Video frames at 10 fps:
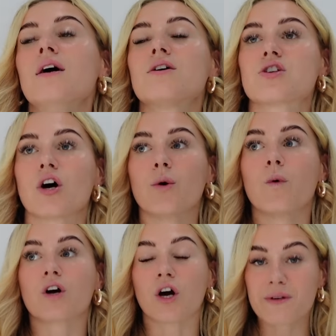
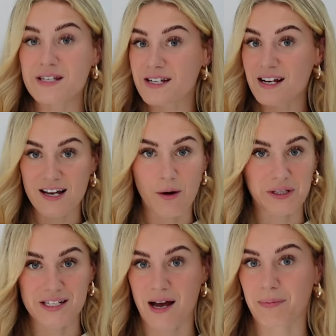So go into detail with
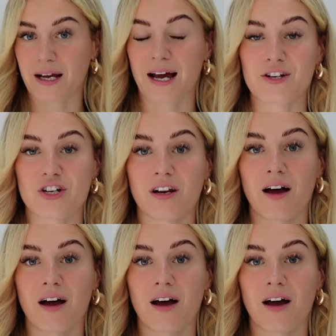this application,